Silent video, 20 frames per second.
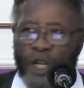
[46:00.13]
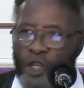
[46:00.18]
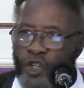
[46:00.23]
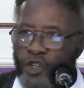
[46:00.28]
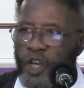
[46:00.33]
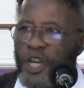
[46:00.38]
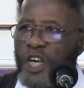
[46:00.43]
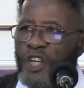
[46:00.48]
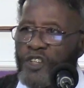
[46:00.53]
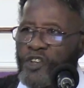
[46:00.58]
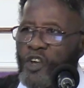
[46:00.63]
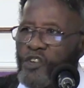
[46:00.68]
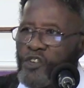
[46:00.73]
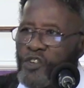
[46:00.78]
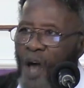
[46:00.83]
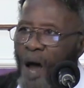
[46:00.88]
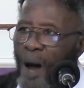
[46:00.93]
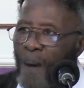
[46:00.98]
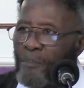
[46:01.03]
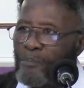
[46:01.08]
when
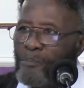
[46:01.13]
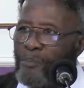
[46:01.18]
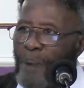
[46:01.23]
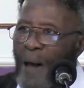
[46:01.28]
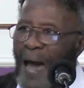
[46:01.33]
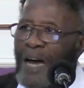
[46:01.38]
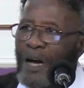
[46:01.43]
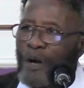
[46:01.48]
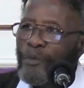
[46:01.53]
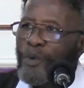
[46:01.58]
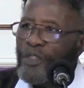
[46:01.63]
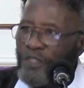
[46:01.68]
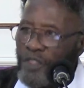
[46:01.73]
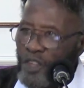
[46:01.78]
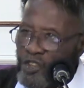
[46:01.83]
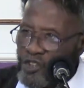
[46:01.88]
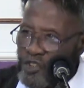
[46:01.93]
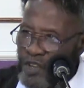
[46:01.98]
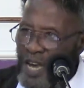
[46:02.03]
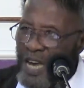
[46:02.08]
Jesus come back
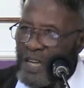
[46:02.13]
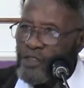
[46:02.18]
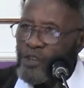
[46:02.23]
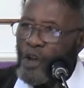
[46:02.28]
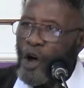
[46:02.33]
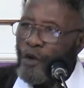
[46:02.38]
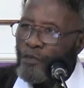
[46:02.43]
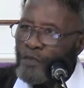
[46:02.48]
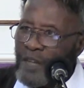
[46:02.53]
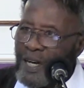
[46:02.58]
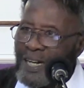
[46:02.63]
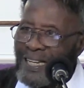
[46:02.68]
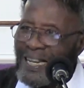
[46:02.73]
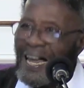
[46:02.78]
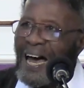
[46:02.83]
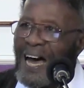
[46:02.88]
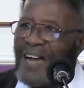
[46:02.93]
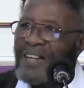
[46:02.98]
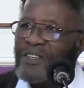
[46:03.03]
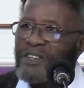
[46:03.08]
with the saints on the
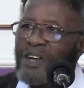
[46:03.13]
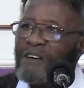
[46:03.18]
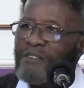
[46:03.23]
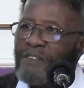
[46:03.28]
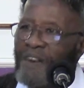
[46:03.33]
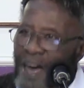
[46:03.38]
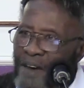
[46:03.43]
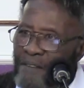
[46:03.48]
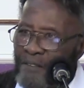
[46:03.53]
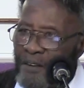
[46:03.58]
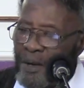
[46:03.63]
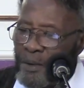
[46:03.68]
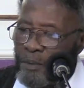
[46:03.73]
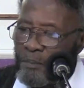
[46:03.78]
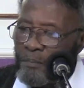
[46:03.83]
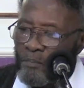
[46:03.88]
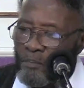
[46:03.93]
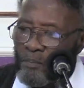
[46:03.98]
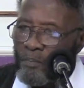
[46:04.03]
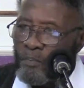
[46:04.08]
clouds of
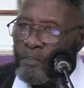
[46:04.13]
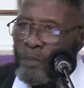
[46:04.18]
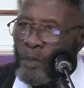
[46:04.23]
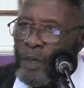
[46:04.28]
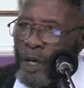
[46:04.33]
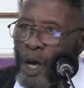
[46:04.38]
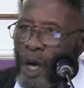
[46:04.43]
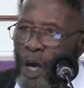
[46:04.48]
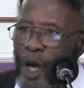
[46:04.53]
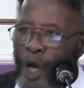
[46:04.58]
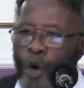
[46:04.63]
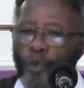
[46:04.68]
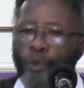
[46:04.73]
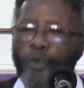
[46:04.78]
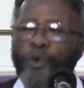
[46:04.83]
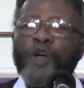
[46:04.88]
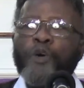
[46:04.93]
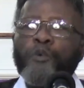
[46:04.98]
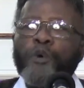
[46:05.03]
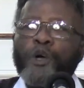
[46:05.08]
heaven,
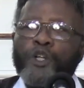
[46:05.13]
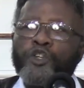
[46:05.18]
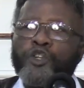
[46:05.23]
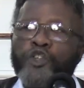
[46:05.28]
we